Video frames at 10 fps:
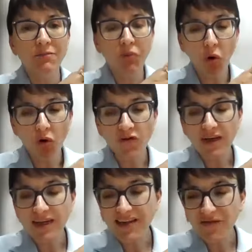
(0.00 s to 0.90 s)
both
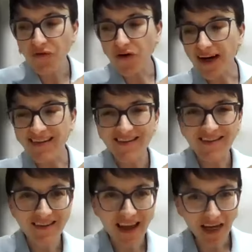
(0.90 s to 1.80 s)
in different
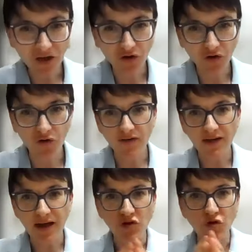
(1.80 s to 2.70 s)
sectors
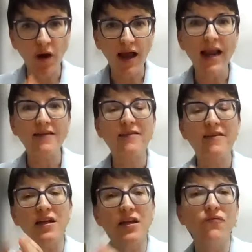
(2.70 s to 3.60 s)
as well as
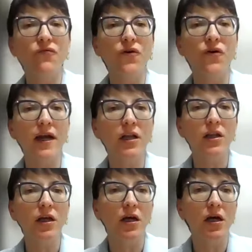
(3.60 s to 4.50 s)
in
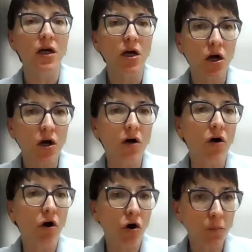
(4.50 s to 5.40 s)
different uh, uh,
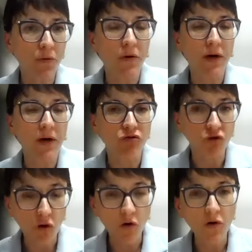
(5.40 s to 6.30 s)
corporate
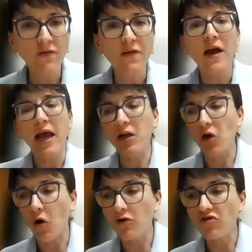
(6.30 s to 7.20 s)
roles and
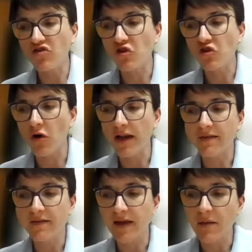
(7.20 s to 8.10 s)
also
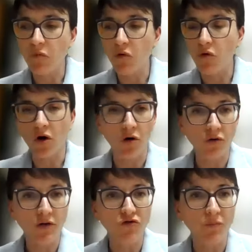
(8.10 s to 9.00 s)
let's say more
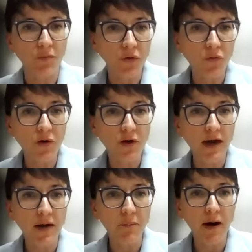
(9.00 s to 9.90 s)
on the
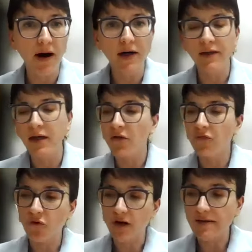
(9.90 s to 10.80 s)
entrepreneurial part
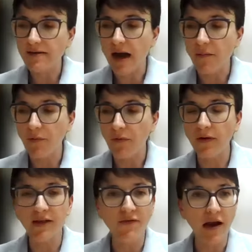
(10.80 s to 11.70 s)
for example
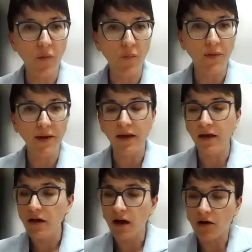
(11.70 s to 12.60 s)

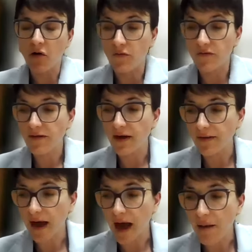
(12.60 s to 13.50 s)
developing a known
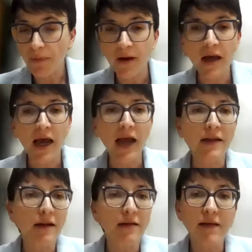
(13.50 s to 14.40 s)
startup and
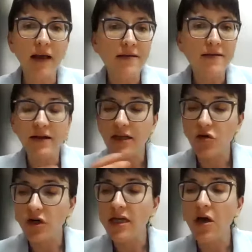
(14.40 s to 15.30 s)
let's say it's a
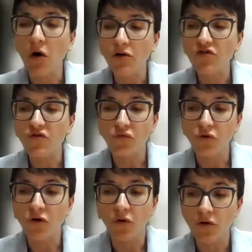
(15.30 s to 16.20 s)
degree also
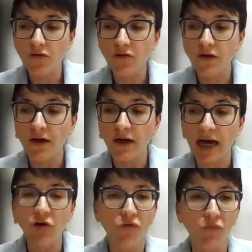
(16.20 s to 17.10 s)
for those uh,
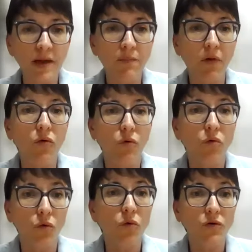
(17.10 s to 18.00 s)
kind of people who
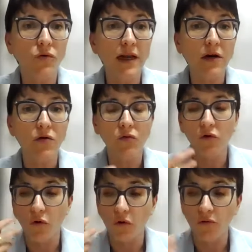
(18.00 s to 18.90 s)
would really
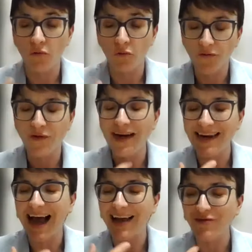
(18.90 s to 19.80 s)
go would
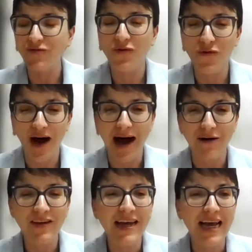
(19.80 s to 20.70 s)
really like to go
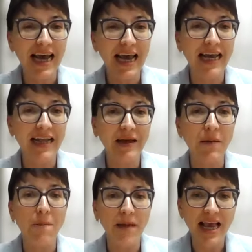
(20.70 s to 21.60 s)
out and
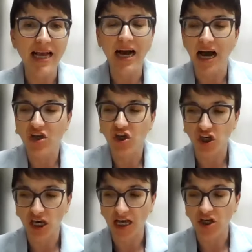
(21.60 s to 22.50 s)
make a
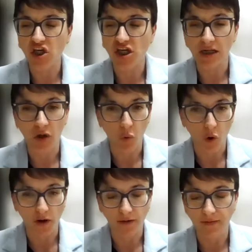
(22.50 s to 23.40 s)
change in the
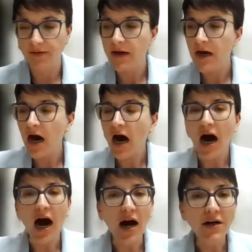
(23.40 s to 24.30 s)
world
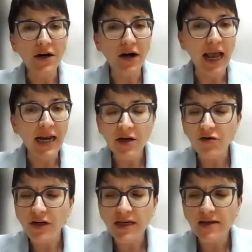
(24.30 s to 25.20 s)
are there any
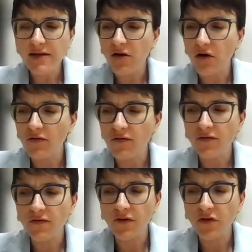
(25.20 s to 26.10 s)

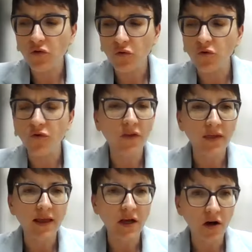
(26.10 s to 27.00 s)
reasons you could
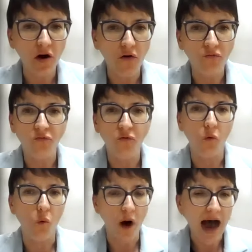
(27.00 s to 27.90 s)
think of
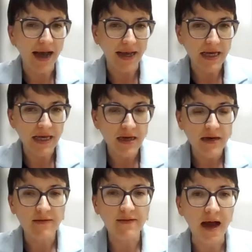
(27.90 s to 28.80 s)
for why
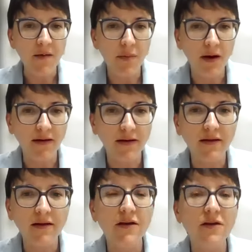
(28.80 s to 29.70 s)

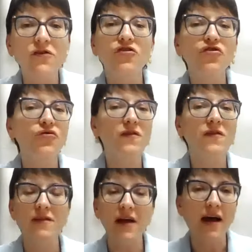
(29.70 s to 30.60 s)
somebody should
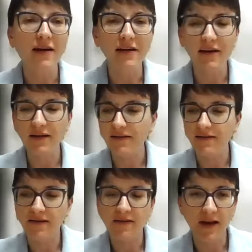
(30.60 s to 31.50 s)
study
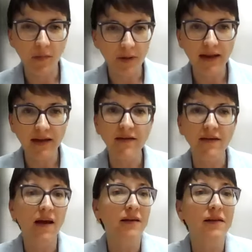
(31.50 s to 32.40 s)

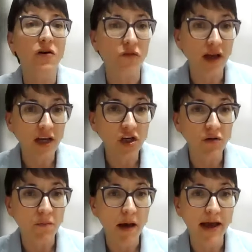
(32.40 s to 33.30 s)
sustainability and
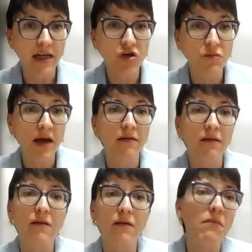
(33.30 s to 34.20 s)
innovation management
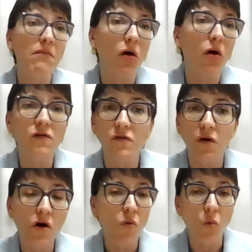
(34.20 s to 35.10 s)
and maybe
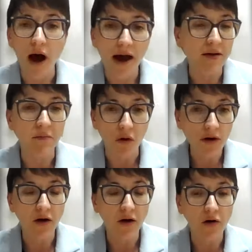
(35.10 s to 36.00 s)
also why
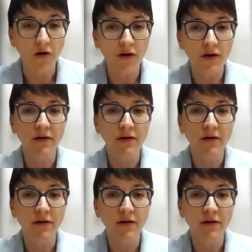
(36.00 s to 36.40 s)
monaco